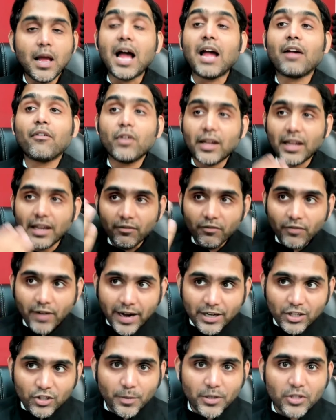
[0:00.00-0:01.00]
I would
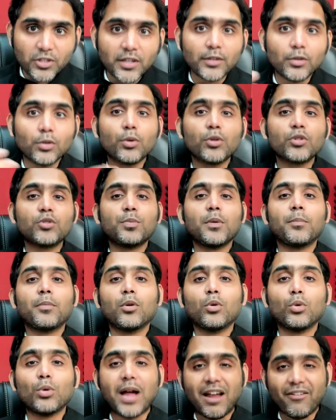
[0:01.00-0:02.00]
invite especially those people
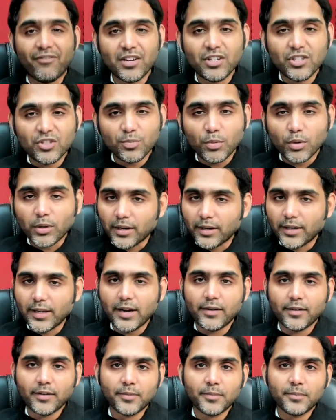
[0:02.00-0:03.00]
who haven't spoken
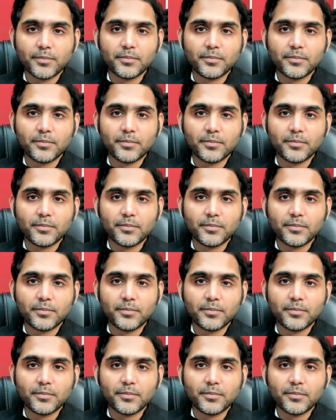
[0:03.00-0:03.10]
yet.